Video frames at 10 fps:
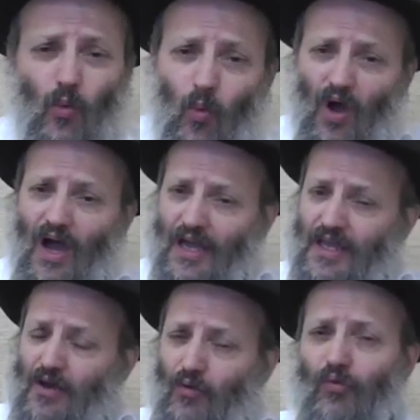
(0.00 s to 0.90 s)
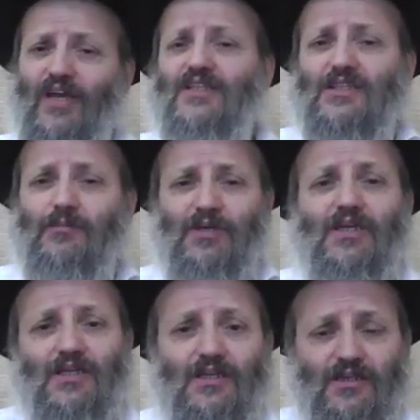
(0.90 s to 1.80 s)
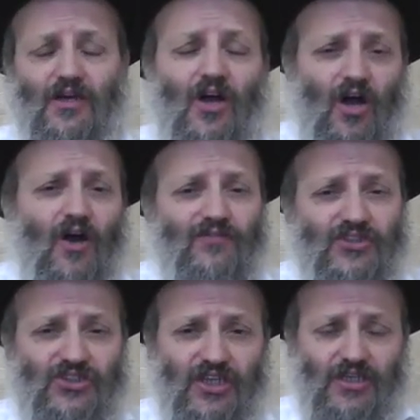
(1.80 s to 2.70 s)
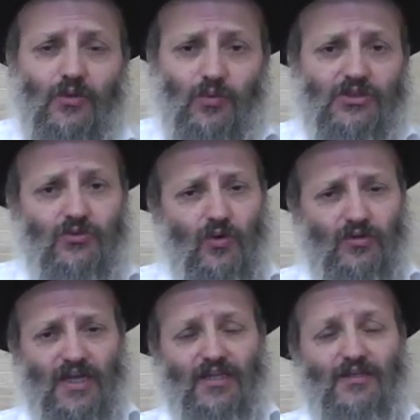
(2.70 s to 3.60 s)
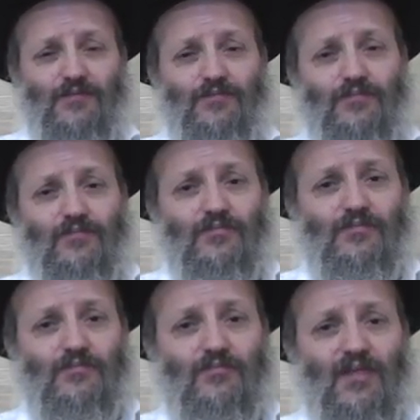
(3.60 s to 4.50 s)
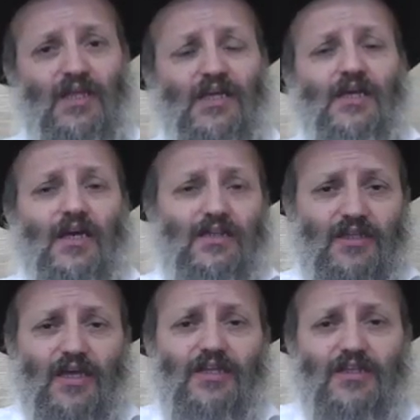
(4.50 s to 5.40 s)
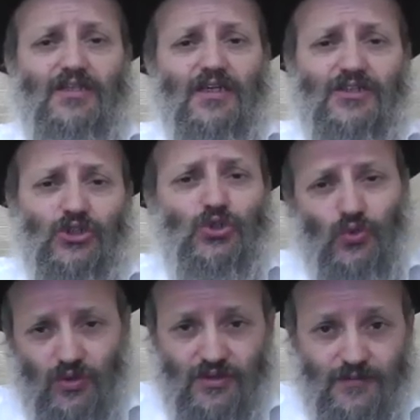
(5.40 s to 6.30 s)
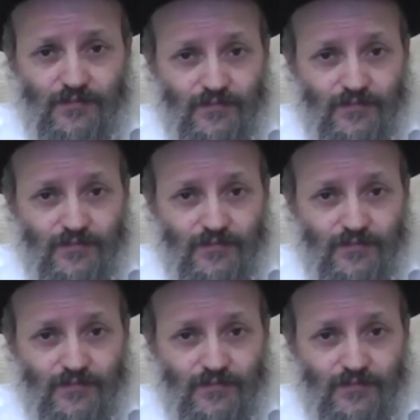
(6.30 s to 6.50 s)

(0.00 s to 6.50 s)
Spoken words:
why right in the beginning of the Seder we do all that? And the idea, in short,